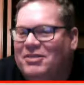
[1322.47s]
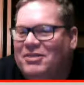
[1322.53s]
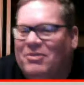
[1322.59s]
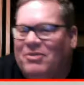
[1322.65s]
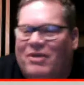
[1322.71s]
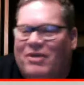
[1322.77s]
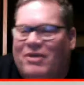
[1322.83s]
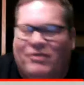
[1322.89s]

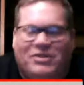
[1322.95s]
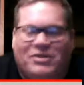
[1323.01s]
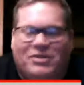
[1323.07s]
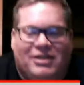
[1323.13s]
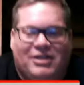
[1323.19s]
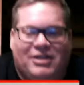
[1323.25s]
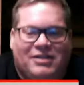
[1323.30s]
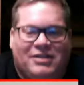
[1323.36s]
the
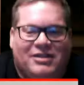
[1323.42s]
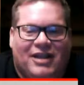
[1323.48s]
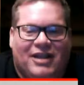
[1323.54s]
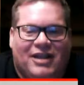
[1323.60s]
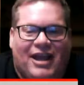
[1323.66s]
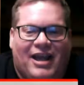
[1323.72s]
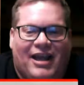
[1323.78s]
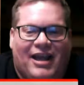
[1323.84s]
references,
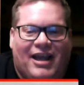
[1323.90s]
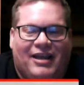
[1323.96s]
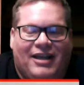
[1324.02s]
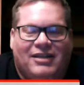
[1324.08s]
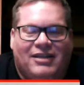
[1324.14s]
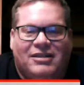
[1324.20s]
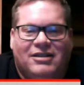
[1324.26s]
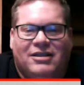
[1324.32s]

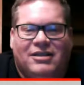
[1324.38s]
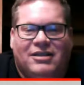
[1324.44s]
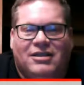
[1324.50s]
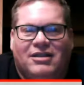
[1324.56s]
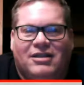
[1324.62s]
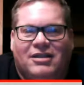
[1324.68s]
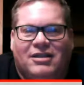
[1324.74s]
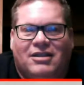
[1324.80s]
like
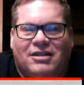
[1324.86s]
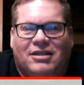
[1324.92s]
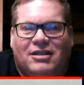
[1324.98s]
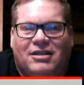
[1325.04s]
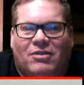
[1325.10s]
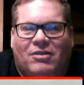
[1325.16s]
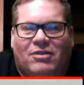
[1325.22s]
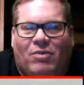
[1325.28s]

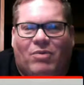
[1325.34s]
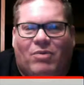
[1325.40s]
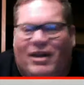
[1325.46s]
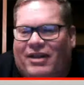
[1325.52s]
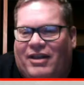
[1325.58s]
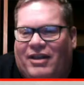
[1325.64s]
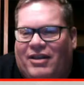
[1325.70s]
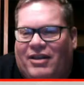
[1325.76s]
why
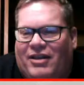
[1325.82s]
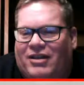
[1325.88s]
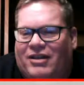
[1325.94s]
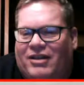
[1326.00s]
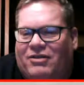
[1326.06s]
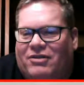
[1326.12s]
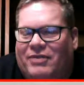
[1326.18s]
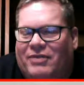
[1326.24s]
they thought
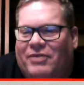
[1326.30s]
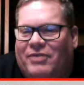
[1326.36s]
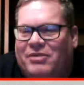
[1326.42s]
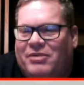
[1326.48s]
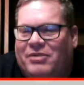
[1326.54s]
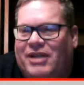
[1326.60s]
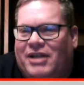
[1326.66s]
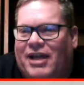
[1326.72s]
Tara Reid
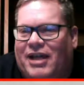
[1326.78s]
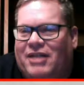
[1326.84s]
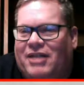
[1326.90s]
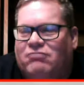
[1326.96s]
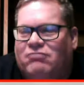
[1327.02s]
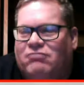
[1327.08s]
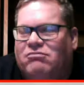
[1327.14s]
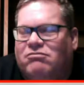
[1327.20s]
was dead,
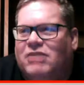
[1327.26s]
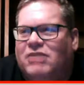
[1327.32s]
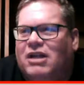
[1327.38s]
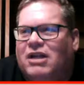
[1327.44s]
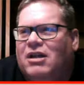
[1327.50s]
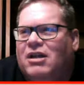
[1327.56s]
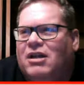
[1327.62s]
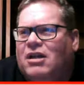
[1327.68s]

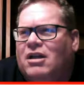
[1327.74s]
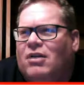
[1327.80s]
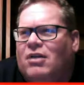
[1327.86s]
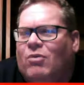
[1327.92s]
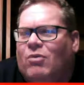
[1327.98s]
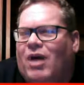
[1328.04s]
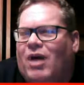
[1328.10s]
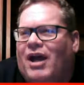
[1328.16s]

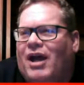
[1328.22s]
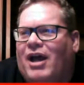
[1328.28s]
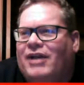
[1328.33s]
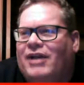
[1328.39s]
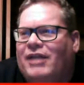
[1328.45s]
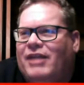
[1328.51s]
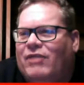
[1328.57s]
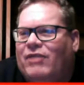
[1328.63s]
why
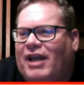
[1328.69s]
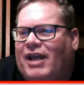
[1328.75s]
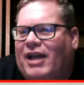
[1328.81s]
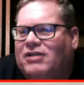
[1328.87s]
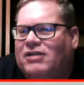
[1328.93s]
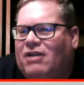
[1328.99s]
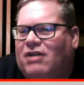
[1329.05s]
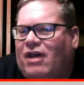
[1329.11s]
David
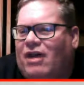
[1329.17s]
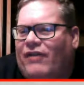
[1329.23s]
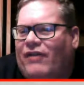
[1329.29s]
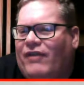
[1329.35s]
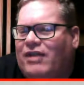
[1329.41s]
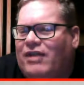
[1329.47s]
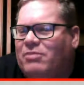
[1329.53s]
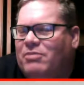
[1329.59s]
Hasselhoff
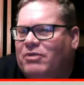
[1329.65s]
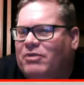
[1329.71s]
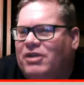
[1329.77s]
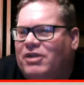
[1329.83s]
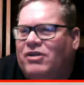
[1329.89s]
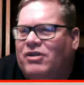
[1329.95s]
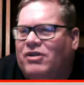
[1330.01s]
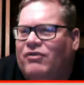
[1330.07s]
had to be
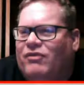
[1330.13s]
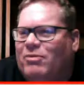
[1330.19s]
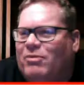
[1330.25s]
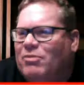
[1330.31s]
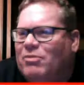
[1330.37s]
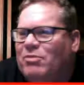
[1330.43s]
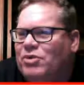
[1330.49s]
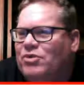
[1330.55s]
rescued from
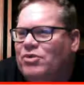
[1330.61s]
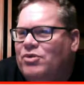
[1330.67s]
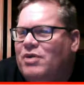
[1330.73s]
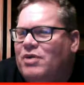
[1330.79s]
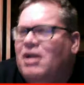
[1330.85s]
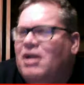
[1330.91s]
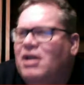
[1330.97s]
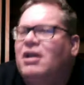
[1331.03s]
the
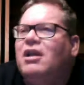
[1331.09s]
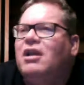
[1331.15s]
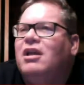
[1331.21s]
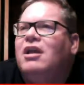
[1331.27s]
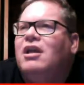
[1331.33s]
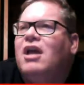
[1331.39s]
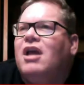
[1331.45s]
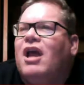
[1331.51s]
moon,
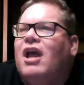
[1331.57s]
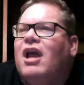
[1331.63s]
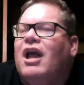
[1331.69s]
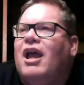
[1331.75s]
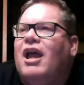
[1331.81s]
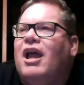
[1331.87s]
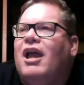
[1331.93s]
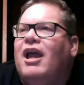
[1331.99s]

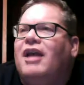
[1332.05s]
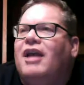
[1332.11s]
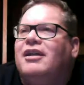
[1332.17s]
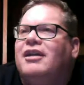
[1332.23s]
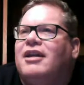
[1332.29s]
and